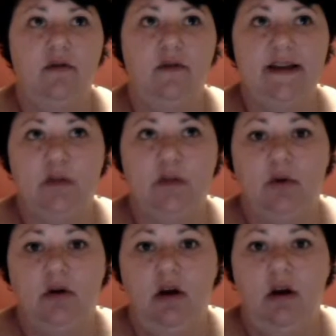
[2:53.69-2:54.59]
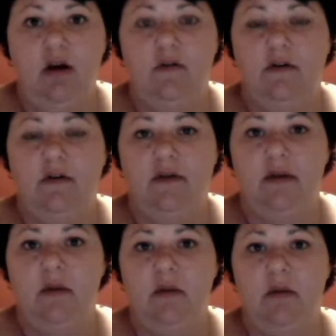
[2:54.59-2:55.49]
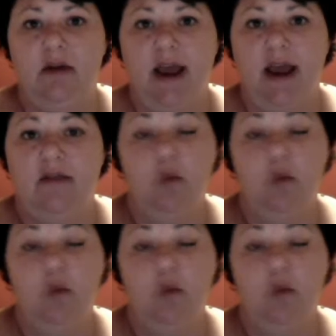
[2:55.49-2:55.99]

feasible for a family member to have